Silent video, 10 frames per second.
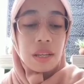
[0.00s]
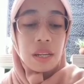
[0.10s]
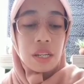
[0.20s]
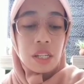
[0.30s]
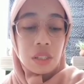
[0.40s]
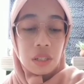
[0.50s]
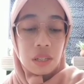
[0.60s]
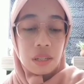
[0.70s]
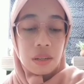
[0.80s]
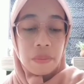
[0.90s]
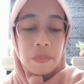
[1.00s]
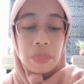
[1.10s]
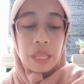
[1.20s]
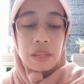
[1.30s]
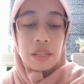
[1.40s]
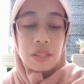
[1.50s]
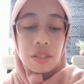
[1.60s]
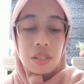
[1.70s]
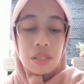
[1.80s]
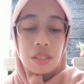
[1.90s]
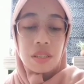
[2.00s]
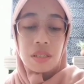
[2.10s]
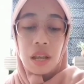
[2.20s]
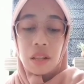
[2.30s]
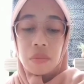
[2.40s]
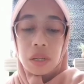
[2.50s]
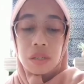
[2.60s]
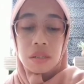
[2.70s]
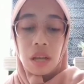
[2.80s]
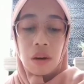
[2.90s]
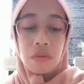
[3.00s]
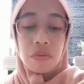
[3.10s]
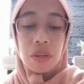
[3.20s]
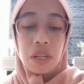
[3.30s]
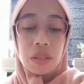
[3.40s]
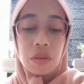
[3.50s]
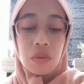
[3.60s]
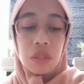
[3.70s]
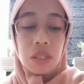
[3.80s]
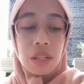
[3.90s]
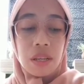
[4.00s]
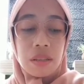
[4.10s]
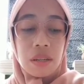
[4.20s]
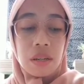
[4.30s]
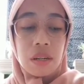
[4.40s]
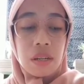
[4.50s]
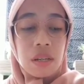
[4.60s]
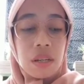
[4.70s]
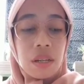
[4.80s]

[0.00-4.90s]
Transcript: In addition, the inserted syllables are filled with letters